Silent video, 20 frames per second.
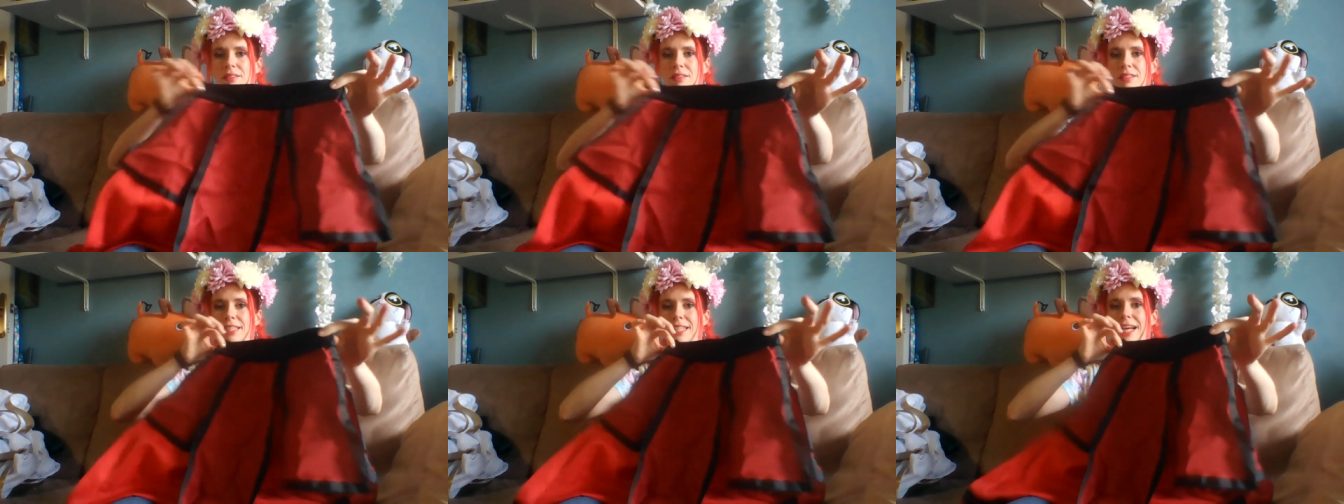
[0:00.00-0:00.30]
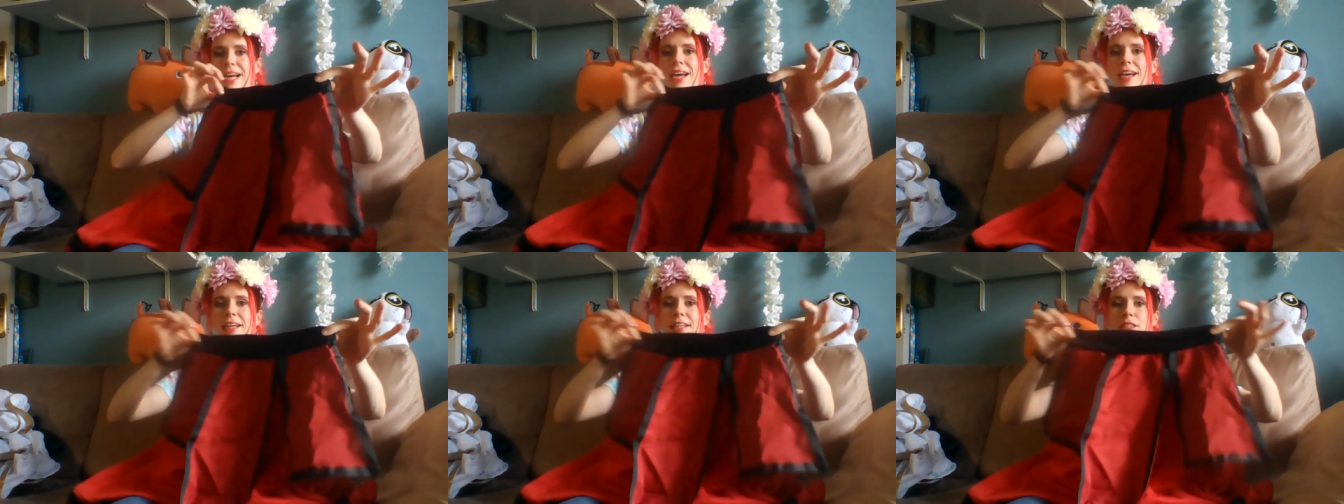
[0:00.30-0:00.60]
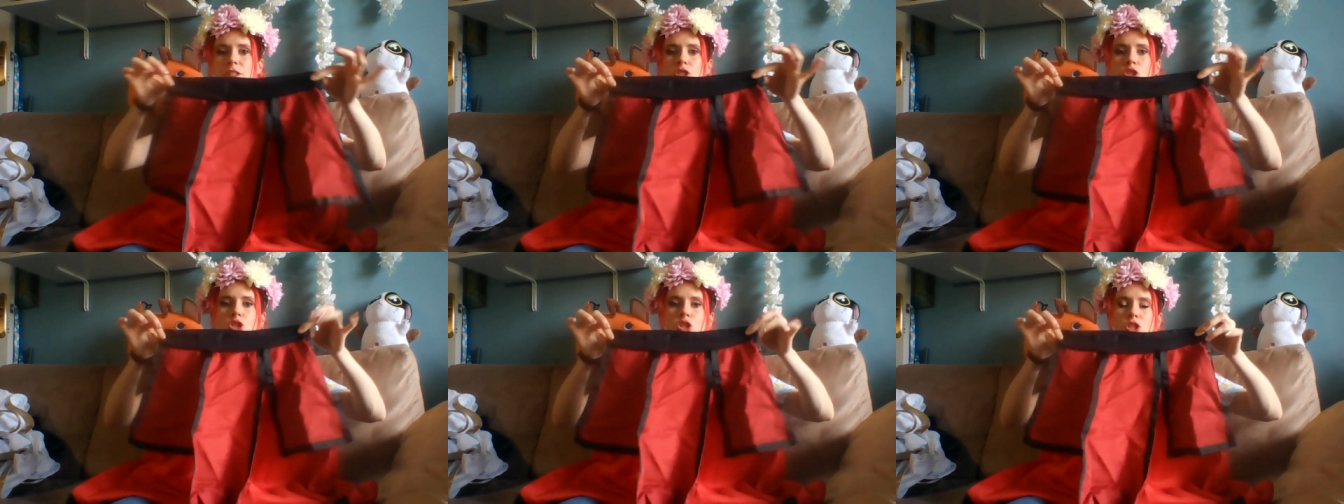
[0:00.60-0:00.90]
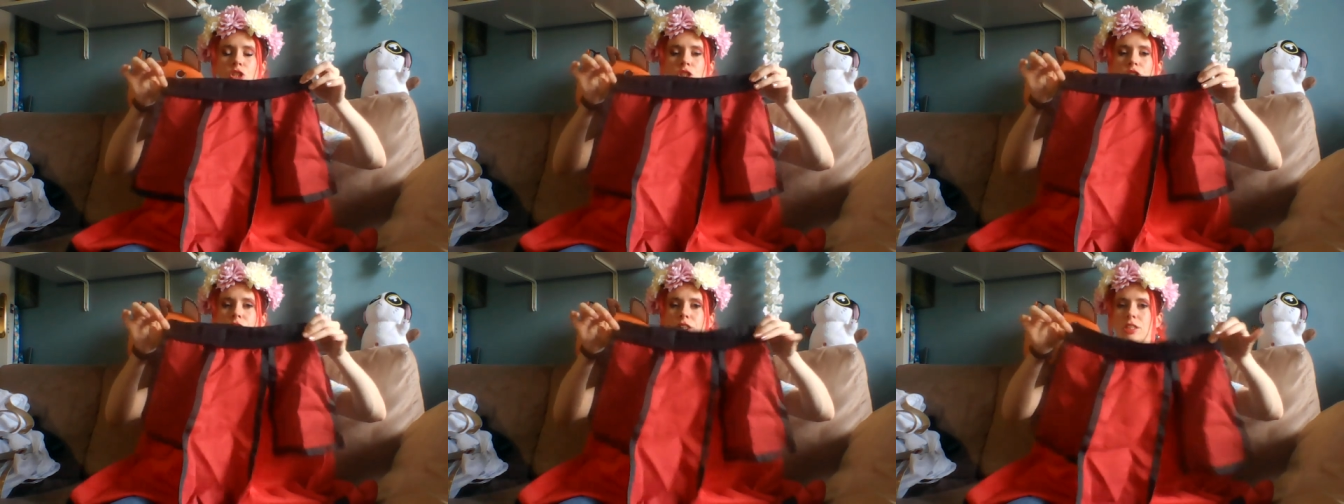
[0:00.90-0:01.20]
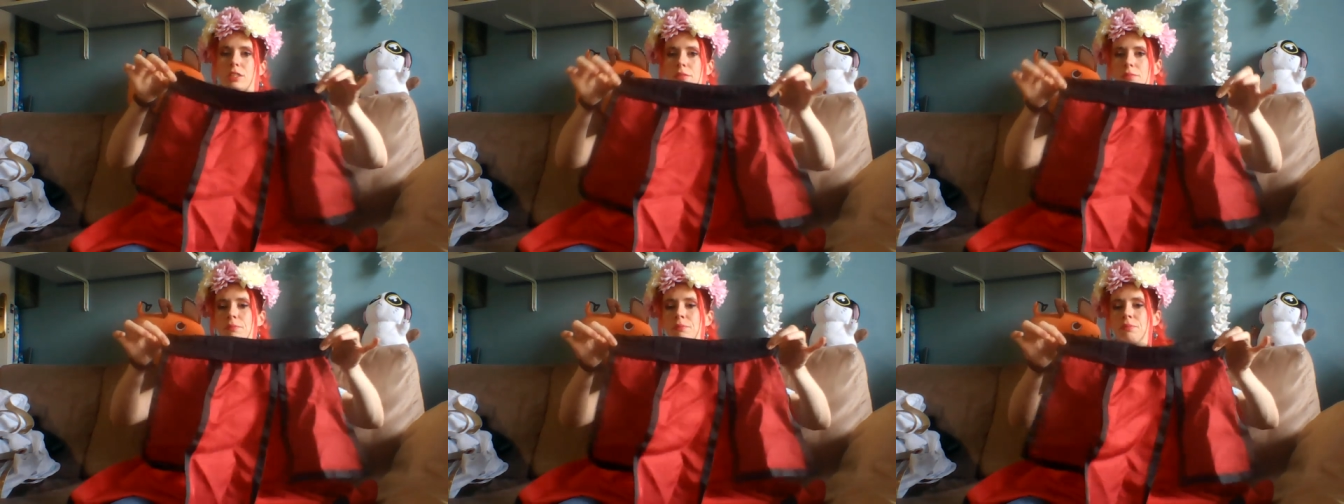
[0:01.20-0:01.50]
tight on
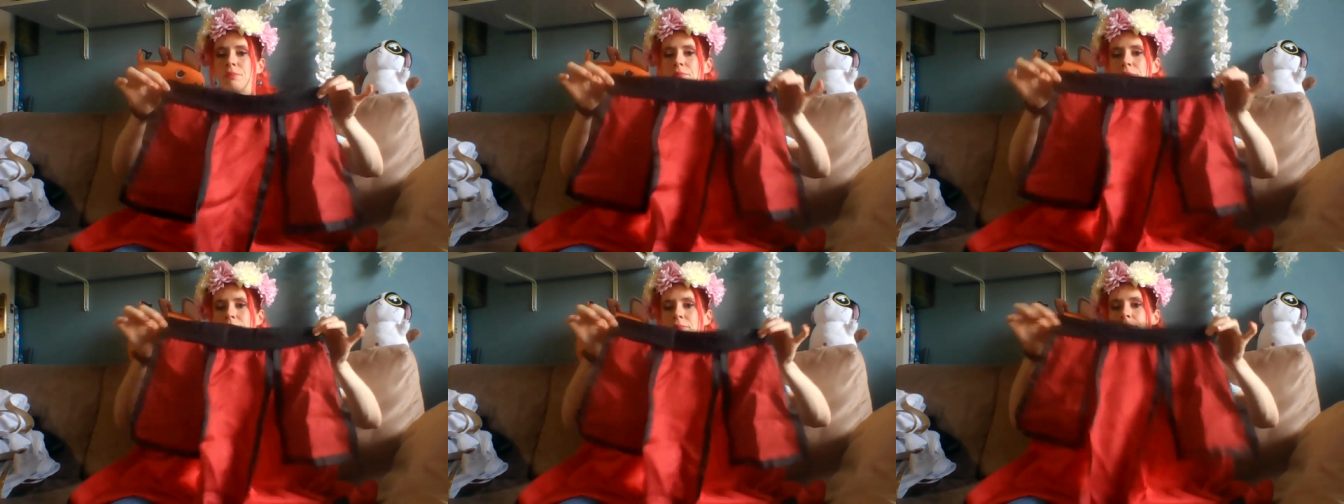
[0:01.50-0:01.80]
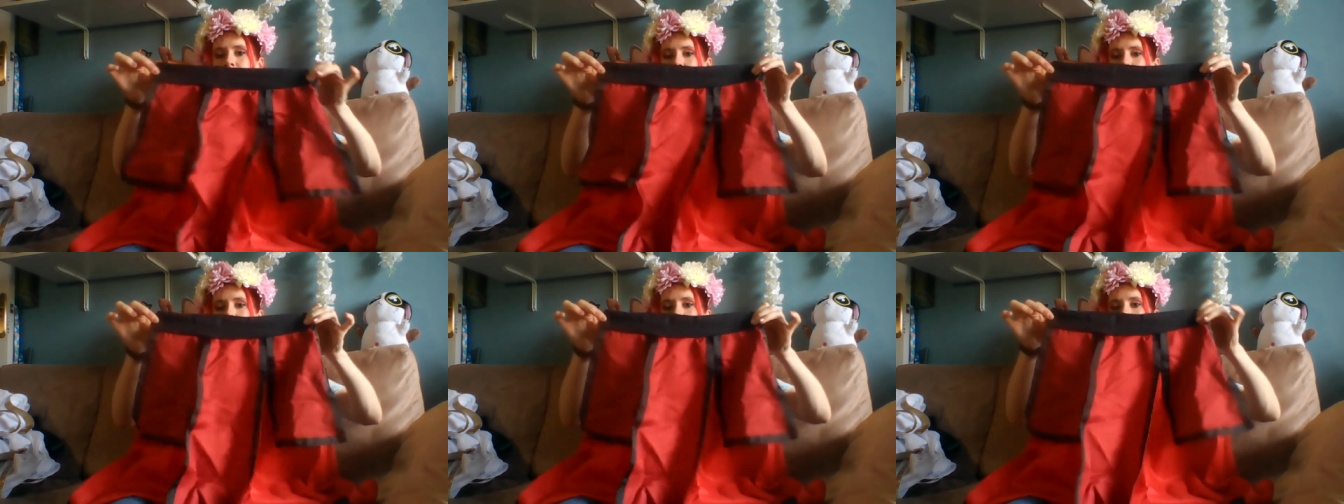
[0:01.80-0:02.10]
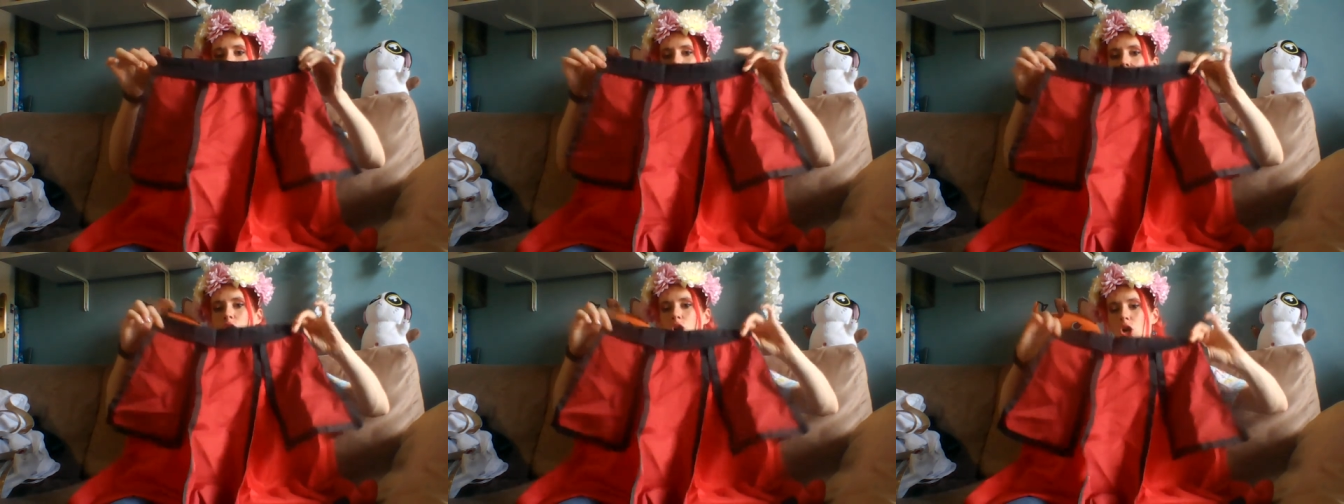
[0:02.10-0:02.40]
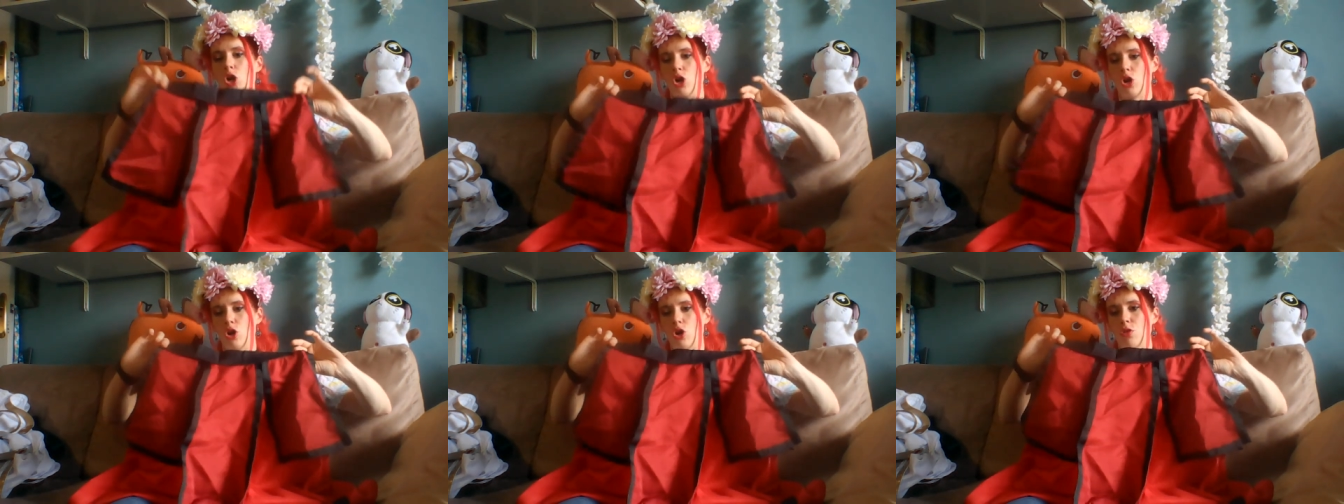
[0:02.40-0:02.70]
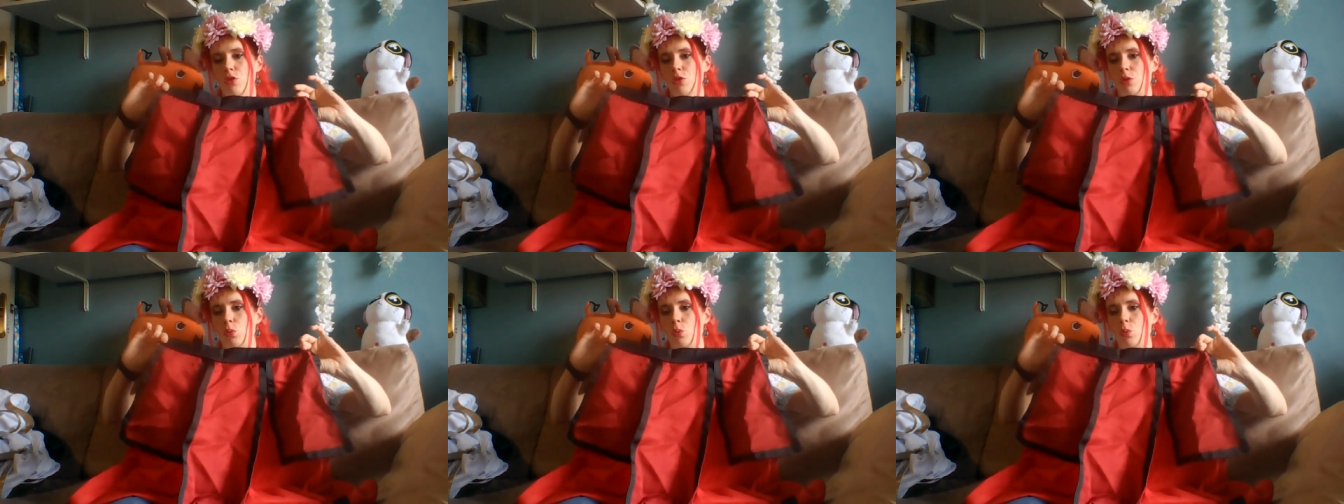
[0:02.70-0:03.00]
the on the